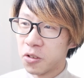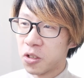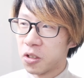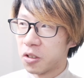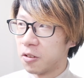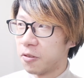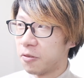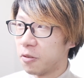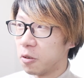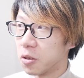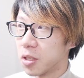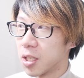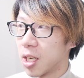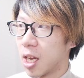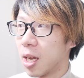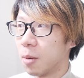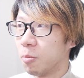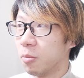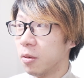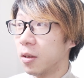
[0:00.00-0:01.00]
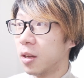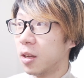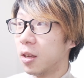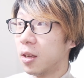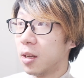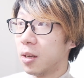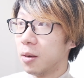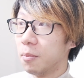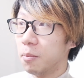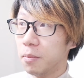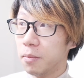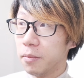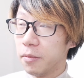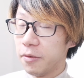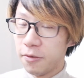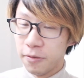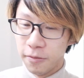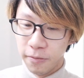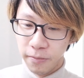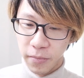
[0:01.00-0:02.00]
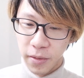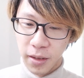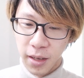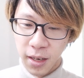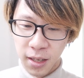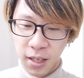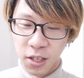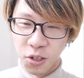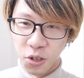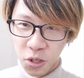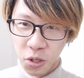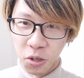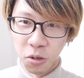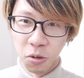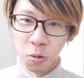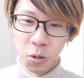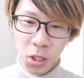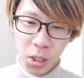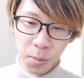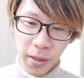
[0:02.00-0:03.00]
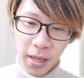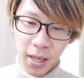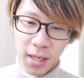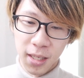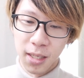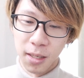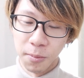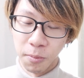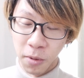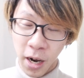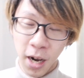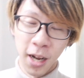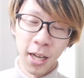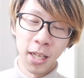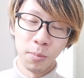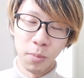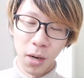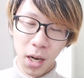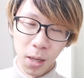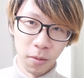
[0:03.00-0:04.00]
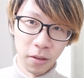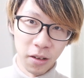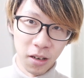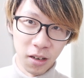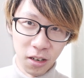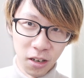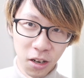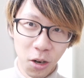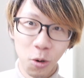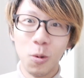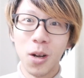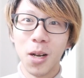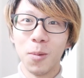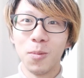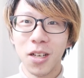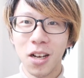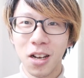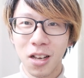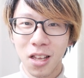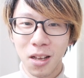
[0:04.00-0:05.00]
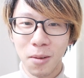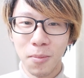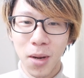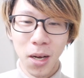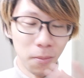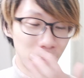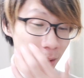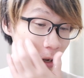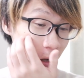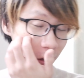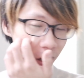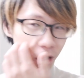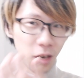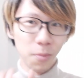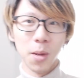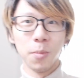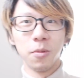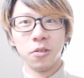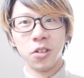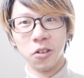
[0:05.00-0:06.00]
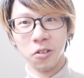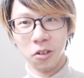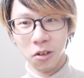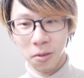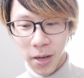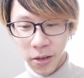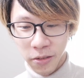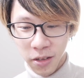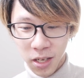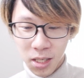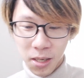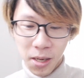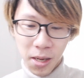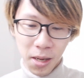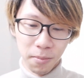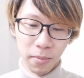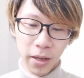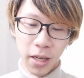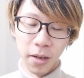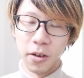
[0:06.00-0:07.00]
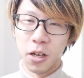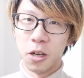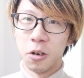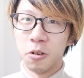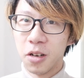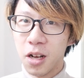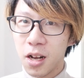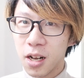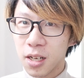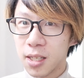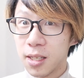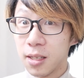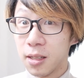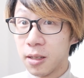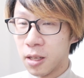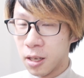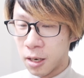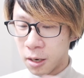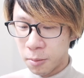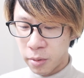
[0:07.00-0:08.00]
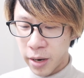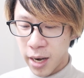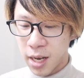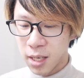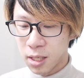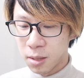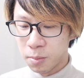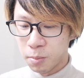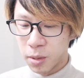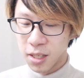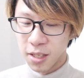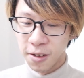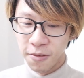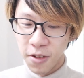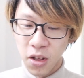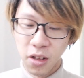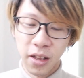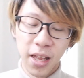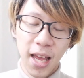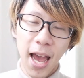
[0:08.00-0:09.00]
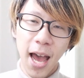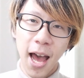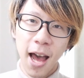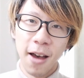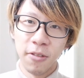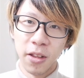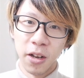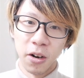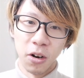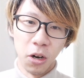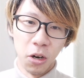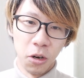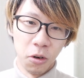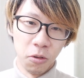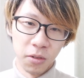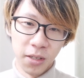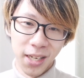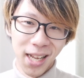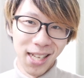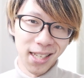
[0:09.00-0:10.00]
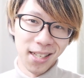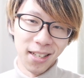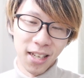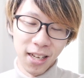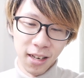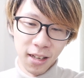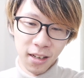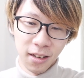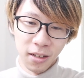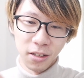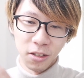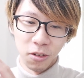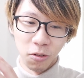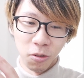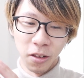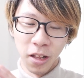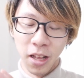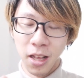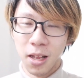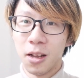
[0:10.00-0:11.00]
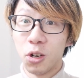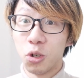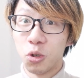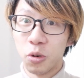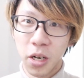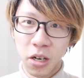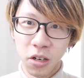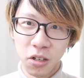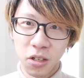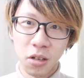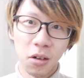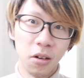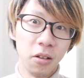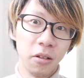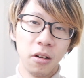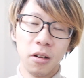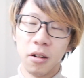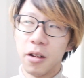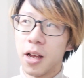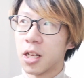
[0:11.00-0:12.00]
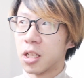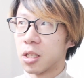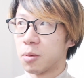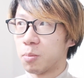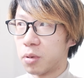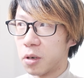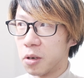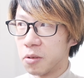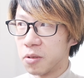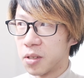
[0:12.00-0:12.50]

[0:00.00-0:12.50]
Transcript: shoot full time in the digital space, you guys probably know what I'm talking about, but a lot of people don't know about this. But Godox, their brands specifically, have their own designated sort of like triggers called the X Pro